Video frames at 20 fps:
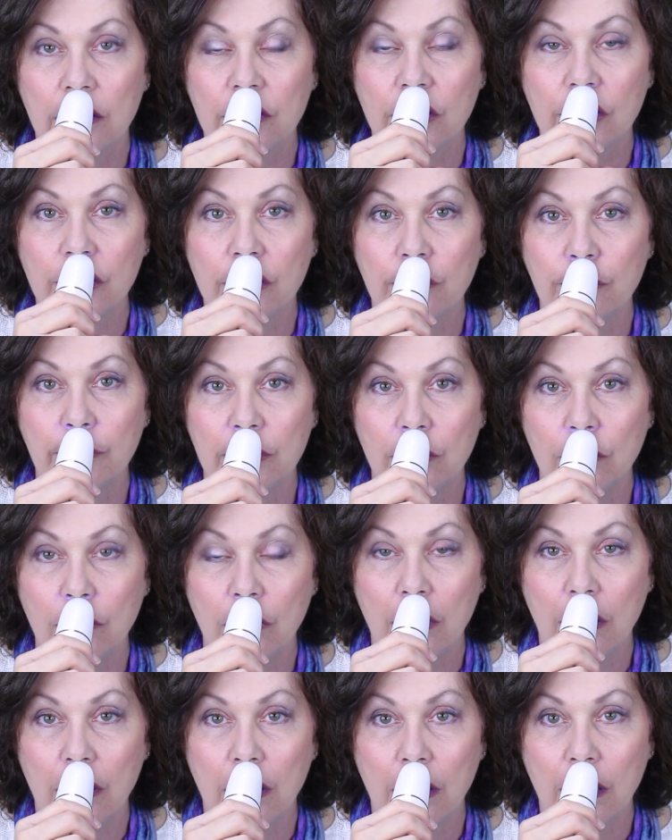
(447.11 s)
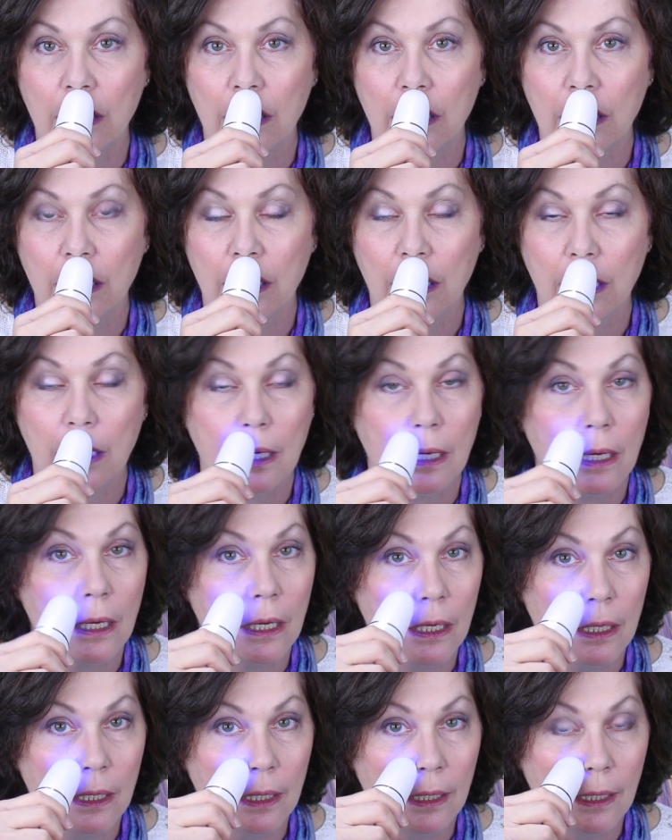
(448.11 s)
do the middle,
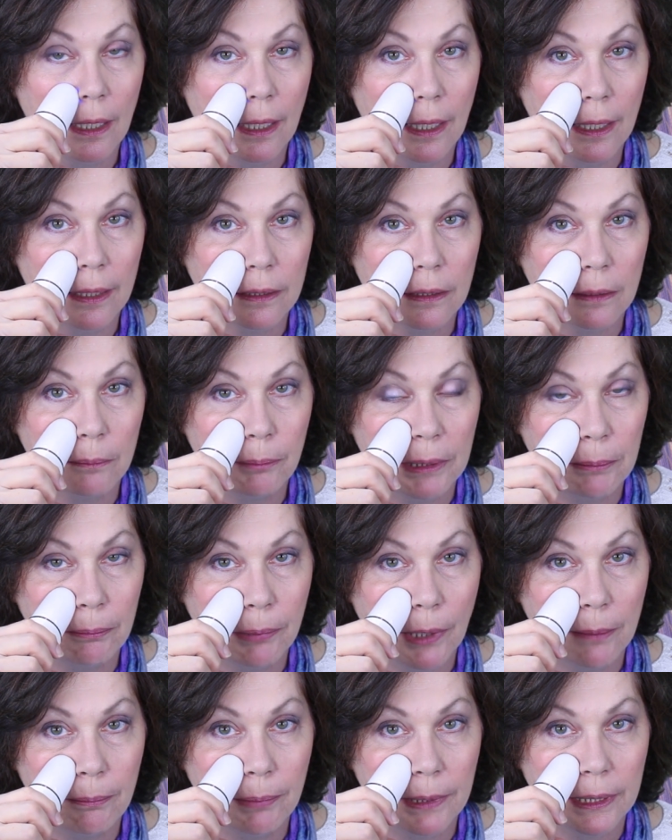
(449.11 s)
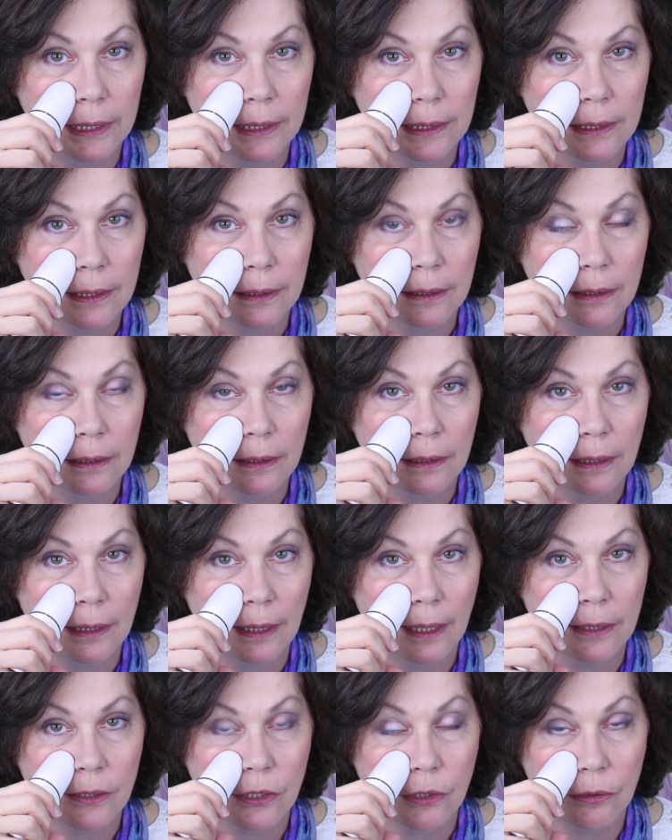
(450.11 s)
and bit by bit,
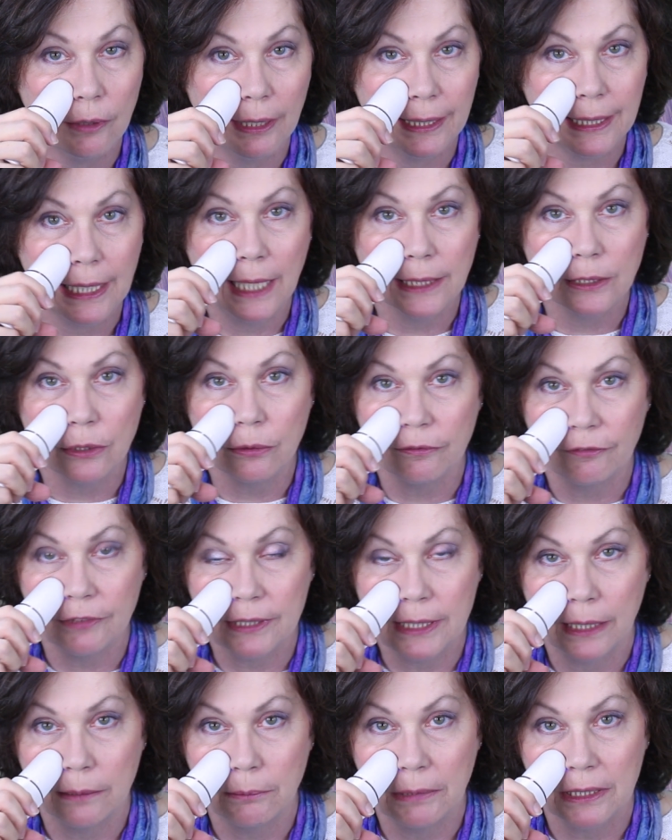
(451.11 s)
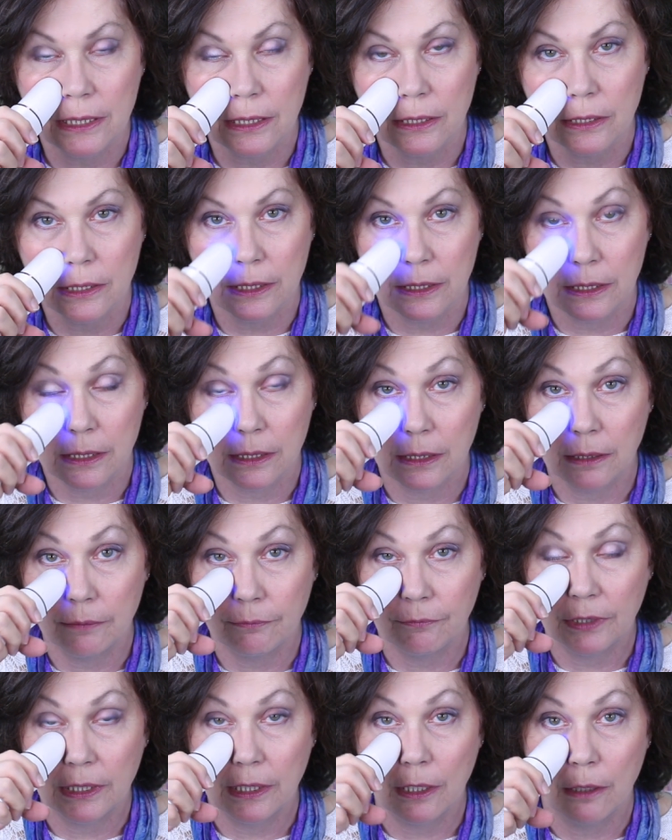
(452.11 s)
as you do, I can't do it for 10 minutes because it's, the
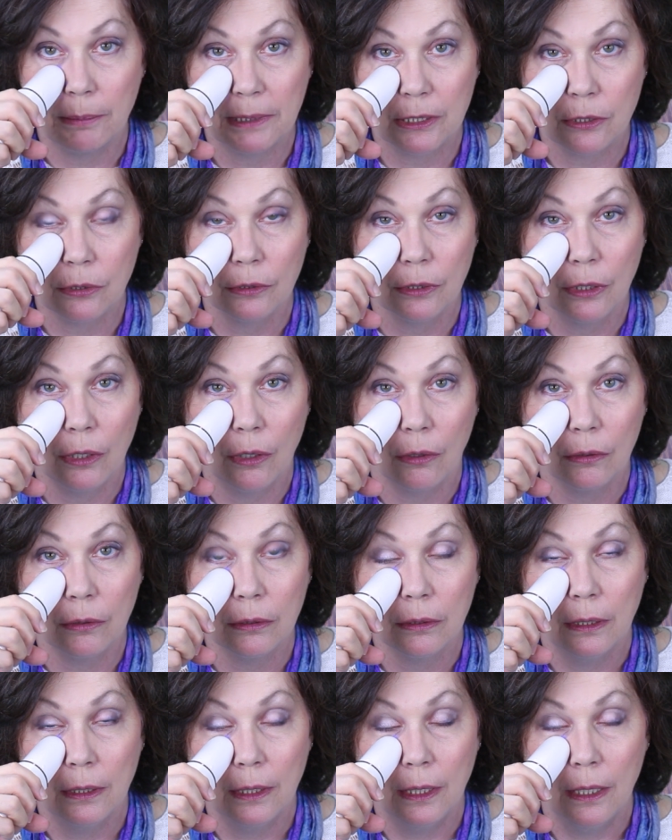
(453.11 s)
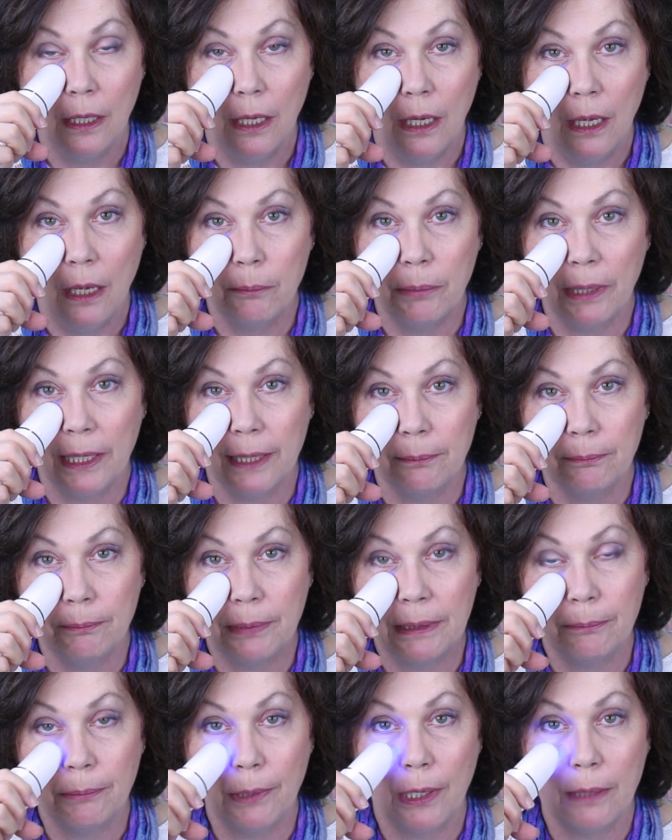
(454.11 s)
video would be too long, but
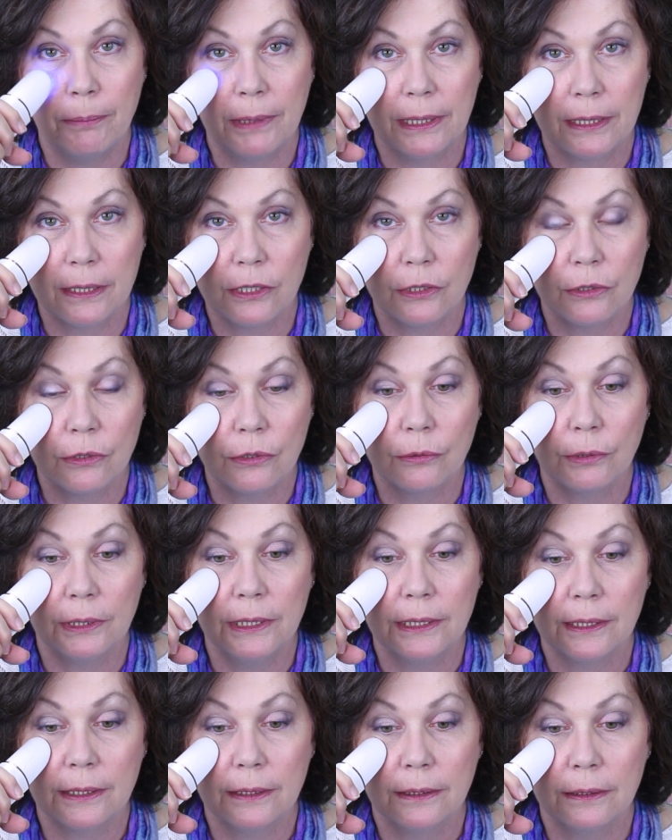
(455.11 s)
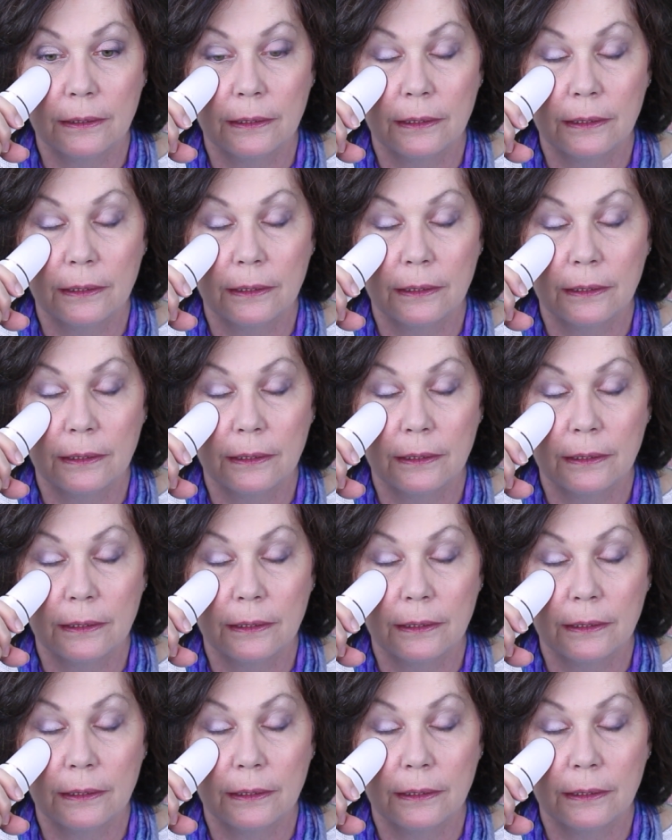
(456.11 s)
bit by bit as you do it,